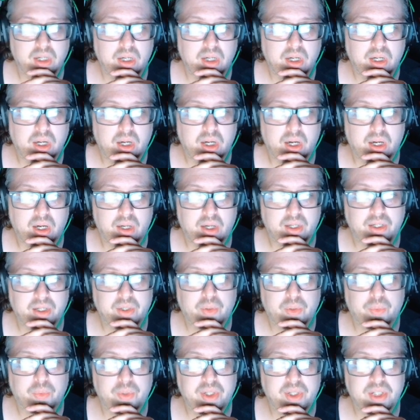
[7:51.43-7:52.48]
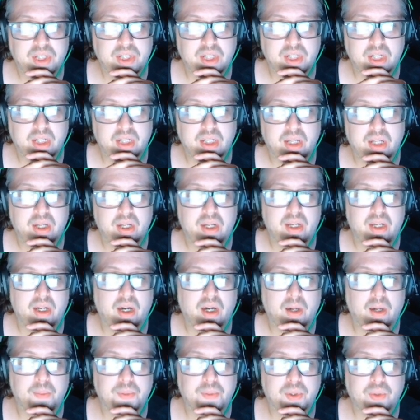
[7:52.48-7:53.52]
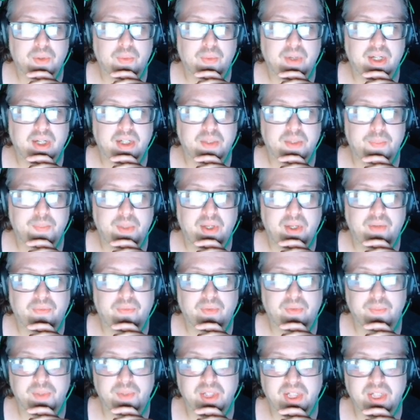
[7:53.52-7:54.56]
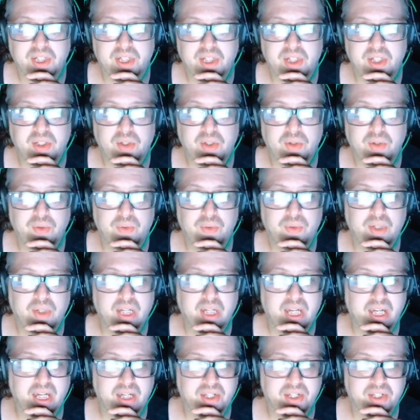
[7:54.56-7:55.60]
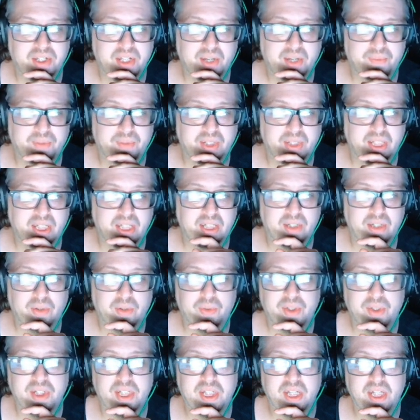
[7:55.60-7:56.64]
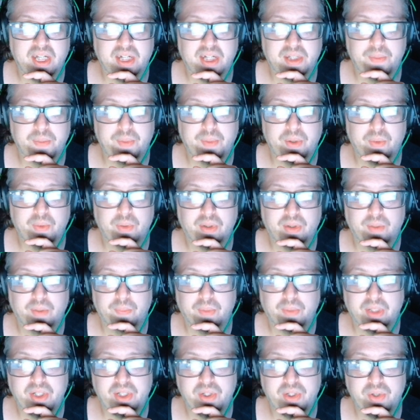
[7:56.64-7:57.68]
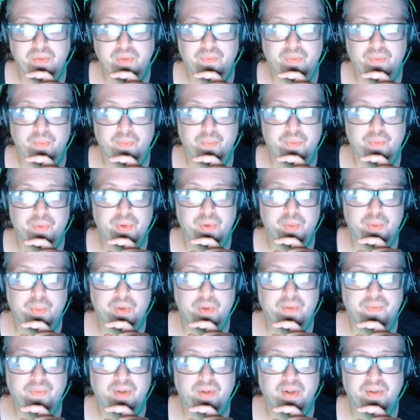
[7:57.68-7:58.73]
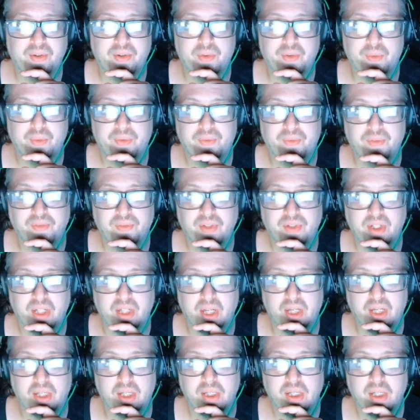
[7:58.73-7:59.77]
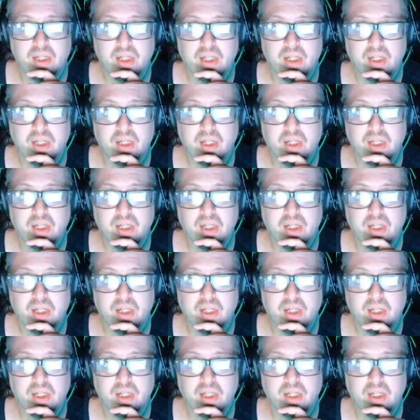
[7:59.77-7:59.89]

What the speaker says: Increase the obstacle XP from 62 to 70. Increase the XP on completion from 325 to 358.